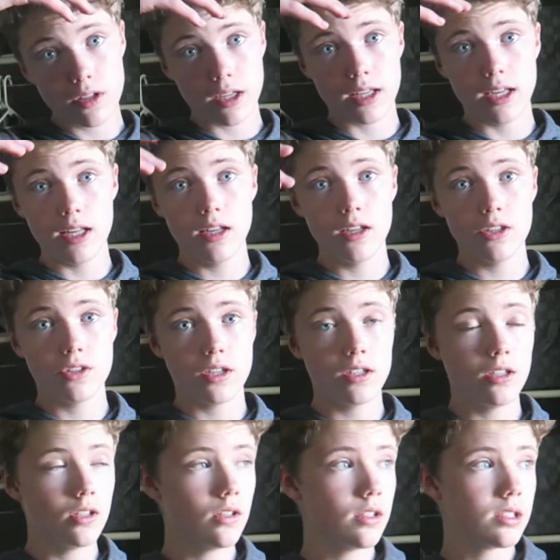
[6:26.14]
look like an idiot
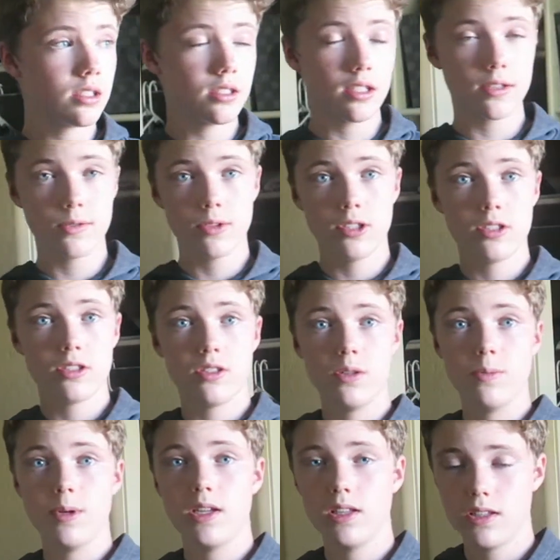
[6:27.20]
trying to do this. It's like really
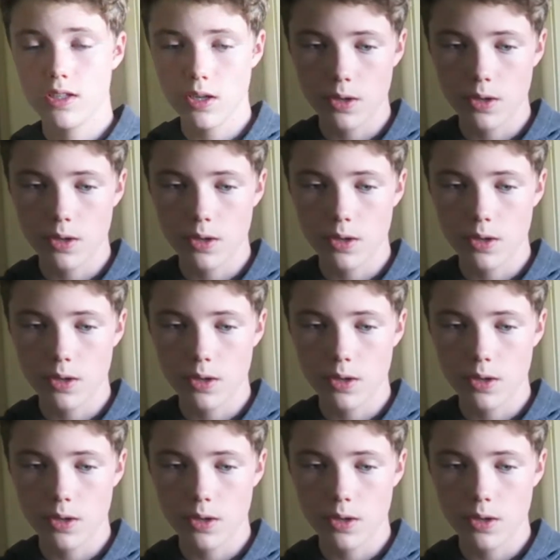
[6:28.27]
stupid.